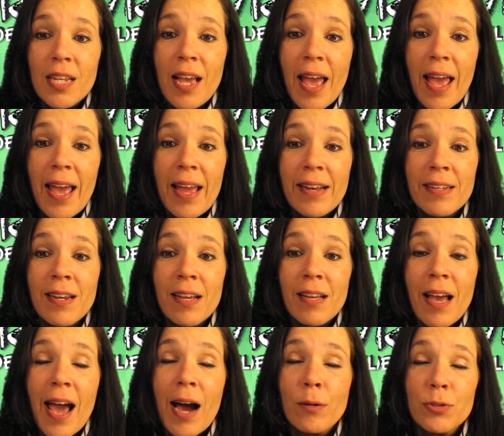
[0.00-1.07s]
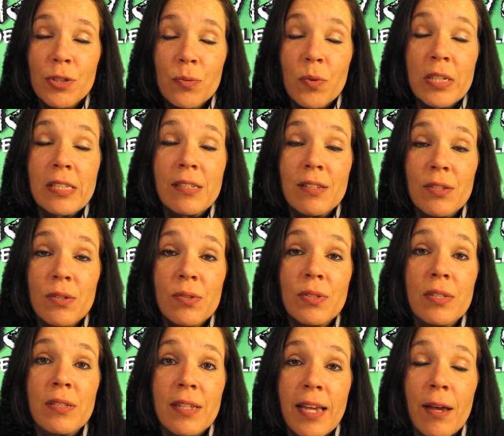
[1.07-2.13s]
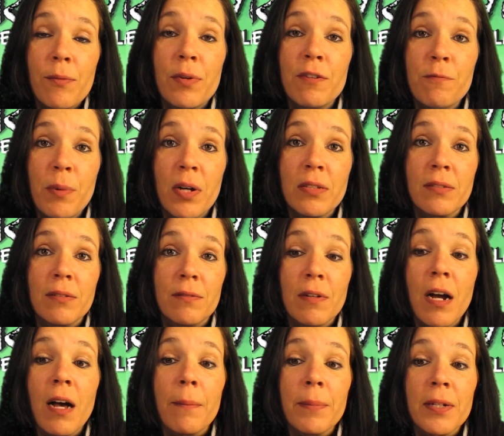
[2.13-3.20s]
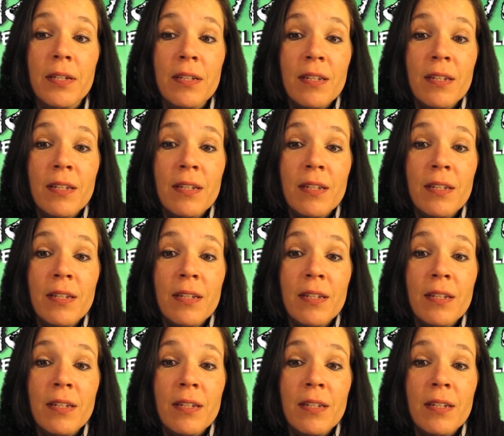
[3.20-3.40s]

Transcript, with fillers: and how she wants to use it to get rid of Boston Rob.